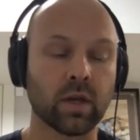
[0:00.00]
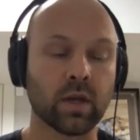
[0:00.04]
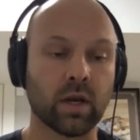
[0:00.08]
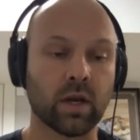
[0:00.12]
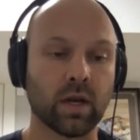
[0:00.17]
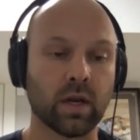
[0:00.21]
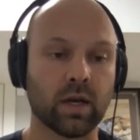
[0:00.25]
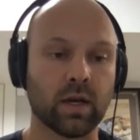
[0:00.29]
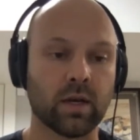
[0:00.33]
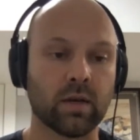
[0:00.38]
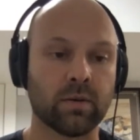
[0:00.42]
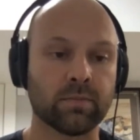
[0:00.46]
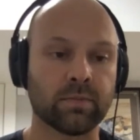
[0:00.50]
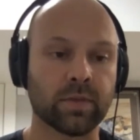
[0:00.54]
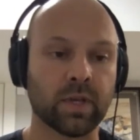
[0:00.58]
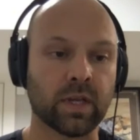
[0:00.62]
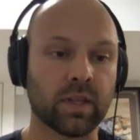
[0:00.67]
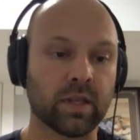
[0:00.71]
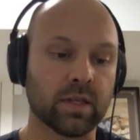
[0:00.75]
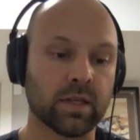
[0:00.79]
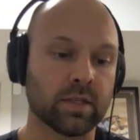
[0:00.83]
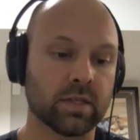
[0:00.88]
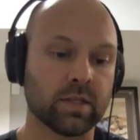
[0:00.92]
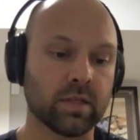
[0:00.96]

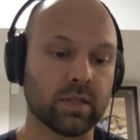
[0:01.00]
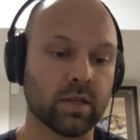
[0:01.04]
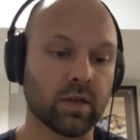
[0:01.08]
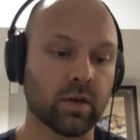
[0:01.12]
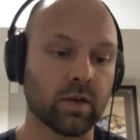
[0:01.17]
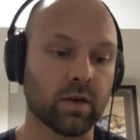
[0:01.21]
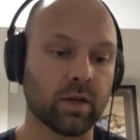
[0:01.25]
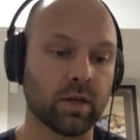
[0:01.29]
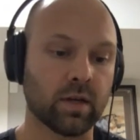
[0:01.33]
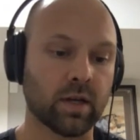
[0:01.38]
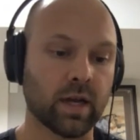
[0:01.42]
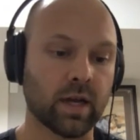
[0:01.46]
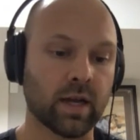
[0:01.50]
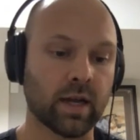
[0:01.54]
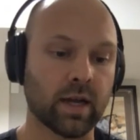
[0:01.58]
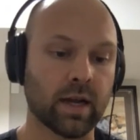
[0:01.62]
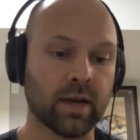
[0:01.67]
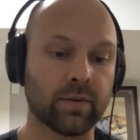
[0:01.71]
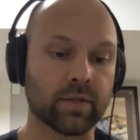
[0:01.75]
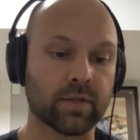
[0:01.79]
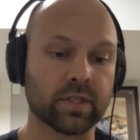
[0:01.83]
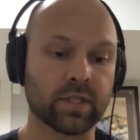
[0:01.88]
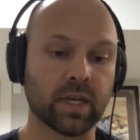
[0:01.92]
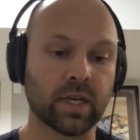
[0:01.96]
and this I
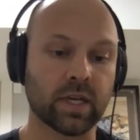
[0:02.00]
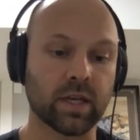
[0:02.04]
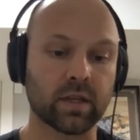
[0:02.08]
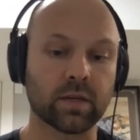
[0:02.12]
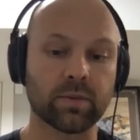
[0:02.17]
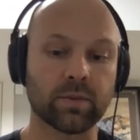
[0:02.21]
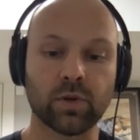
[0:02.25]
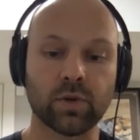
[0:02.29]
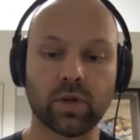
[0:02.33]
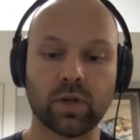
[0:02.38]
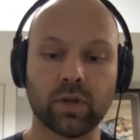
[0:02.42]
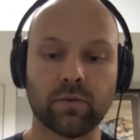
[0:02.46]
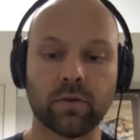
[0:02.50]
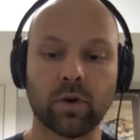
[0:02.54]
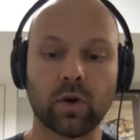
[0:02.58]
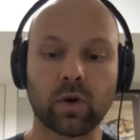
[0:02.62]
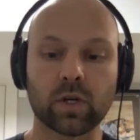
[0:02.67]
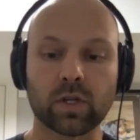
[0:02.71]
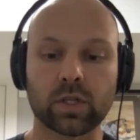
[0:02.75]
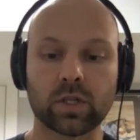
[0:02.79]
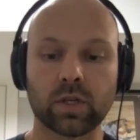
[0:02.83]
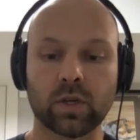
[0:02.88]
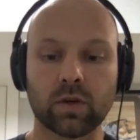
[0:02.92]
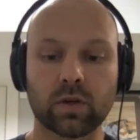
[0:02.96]
would say the community of
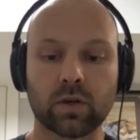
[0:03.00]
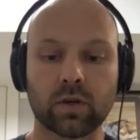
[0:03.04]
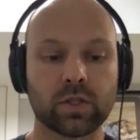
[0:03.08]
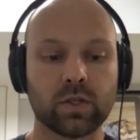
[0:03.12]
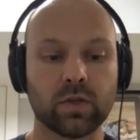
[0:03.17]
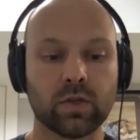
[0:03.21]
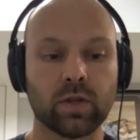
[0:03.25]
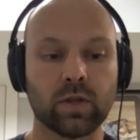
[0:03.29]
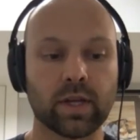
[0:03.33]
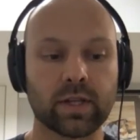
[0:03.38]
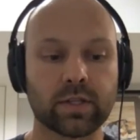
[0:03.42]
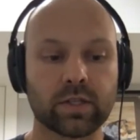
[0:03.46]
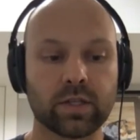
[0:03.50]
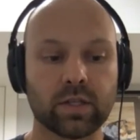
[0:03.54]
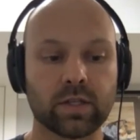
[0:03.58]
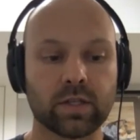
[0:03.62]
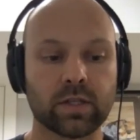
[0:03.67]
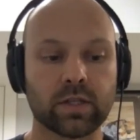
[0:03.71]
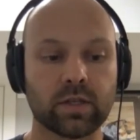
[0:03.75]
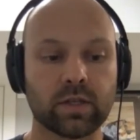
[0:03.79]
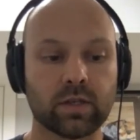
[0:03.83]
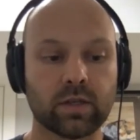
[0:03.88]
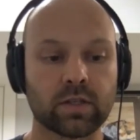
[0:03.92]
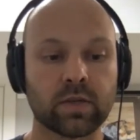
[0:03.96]
Okotoks too, that's
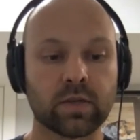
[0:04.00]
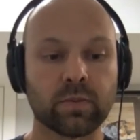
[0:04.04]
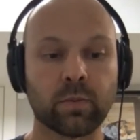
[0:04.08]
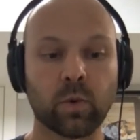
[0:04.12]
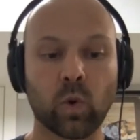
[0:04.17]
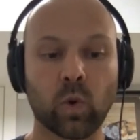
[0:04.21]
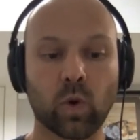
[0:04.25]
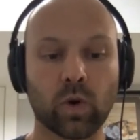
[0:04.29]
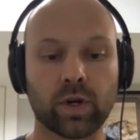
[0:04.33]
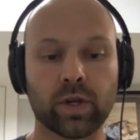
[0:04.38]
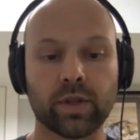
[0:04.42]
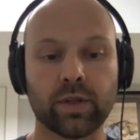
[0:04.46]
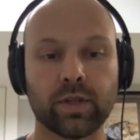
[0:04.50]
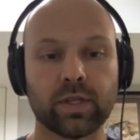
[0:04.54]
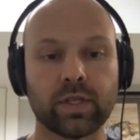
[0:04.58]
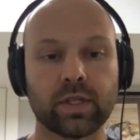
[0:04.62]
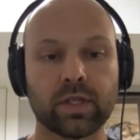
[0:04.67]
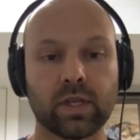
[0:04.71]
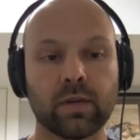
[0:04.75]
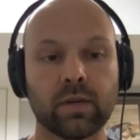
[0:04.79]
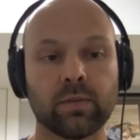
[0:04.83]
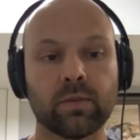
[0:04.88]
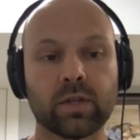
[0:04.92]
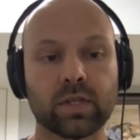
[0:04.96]
just supported the
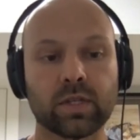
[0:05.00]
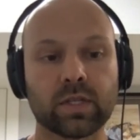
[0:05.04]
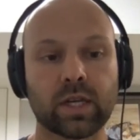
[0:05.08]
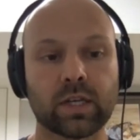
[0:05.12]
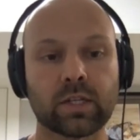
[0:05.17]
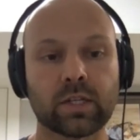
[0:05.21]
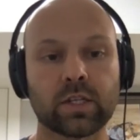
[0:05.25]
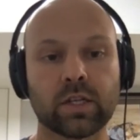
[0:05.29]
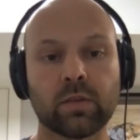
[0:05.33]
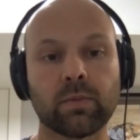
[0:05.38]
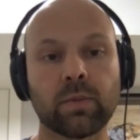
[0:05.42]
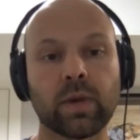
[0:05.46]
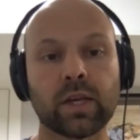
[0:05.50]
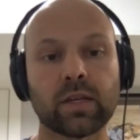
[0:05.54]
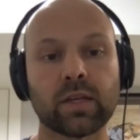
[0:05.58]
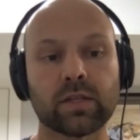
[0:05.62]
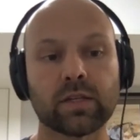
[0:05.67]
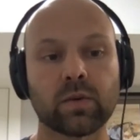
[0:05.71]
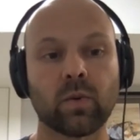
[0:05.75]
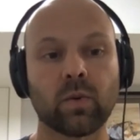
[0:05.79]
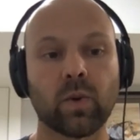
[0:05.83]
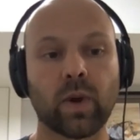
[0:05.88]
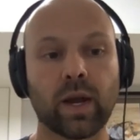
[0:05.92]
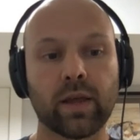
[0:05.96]
team in such an
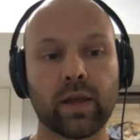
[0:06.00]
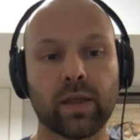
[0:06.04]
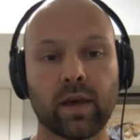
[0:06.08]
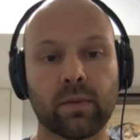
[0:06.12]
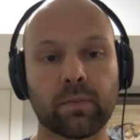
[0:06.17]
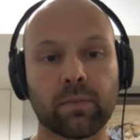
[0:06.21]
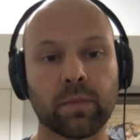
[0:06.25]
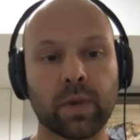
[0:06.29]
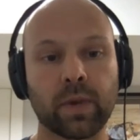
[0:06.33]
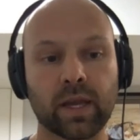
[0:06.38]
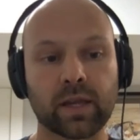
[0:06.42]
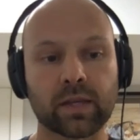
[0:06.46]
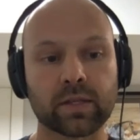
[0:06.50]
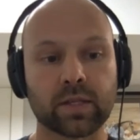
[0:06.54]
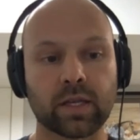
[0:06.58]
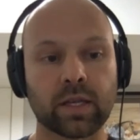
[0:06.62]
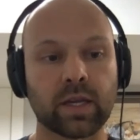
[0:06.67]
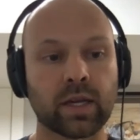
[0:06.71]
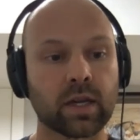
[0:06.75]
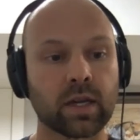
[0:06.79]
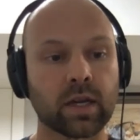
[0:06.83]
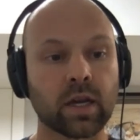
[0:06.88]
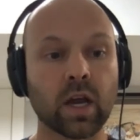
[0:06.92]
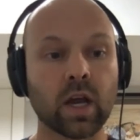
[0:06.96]
amazing way that makes
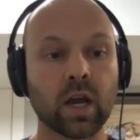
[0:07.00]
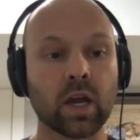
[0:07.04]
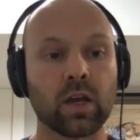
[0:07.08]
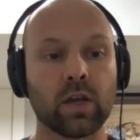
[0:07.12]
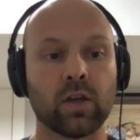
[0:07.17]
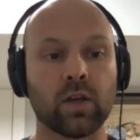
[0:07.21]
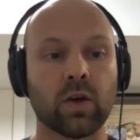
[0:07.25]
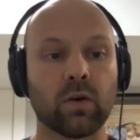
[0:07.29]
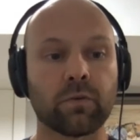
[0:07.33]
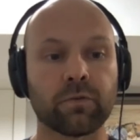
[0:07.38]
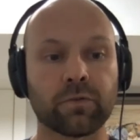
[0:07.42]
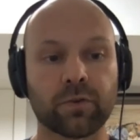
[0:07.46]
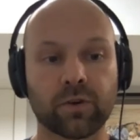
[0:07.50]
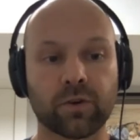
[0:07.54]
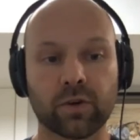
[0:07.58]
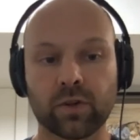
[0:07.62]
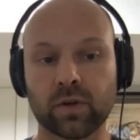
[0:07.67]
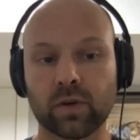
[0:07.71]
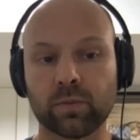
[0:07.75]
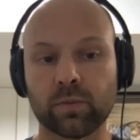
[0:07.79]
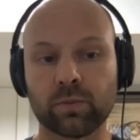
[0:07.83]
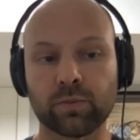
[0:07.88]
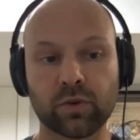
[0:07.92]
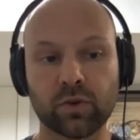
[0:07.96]
like
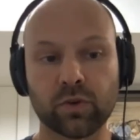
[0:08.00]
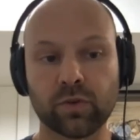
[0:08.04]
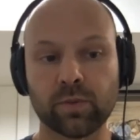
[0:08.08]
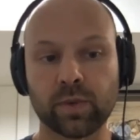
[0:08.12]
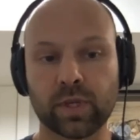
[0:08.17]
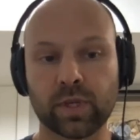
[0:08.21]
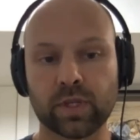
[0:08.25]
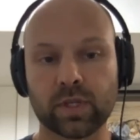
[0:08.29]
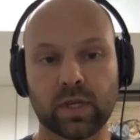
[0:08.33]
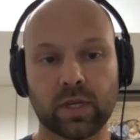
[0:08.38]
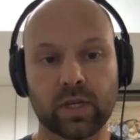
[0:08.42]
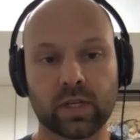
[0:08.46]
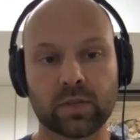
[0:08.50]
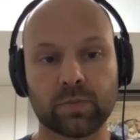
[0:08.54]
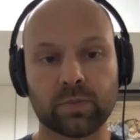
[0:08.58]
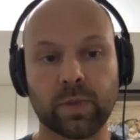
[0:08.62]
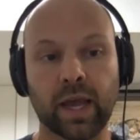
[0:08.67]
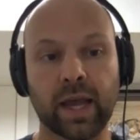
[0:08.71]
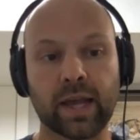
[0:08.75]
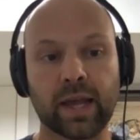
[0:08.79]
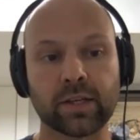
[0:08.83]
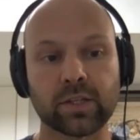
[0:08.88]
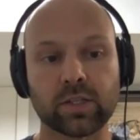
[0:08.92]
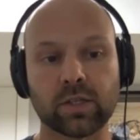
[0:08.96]
further improvements and
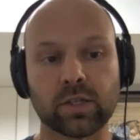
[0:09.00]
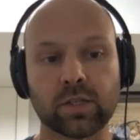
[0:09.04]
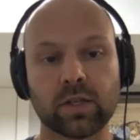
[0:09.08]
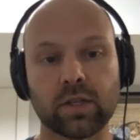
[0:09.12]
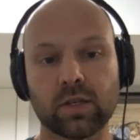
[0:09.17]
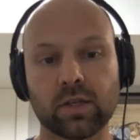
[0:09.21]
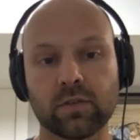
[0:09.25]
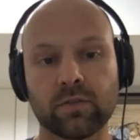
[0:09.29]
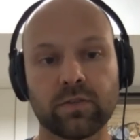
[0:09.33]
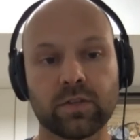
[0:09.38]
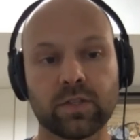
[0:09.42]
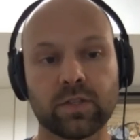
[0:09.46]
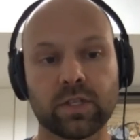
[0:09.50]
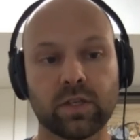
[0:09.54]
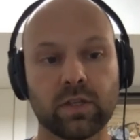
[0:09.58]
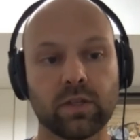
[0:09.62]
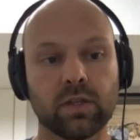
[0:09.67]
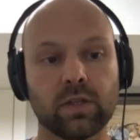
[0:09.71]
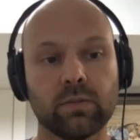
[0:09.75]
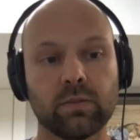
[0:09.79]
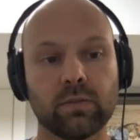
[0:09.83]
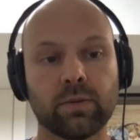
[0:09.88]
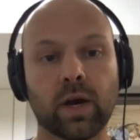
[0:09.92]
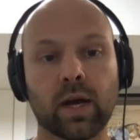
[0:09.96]
expansion to this
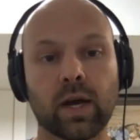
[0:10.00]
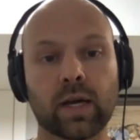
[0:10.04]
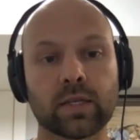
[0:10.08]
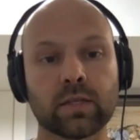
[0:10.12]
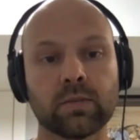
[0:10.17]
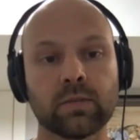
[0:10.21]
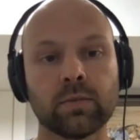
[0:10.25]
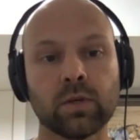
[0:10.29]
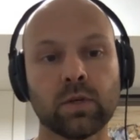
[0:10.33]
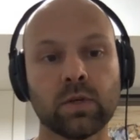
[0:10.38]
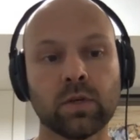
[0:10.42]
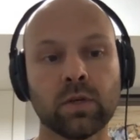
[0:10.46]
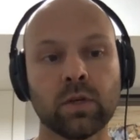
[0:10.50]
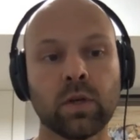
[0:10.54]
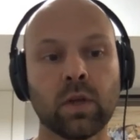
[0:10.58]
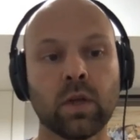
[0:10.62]
facility possible.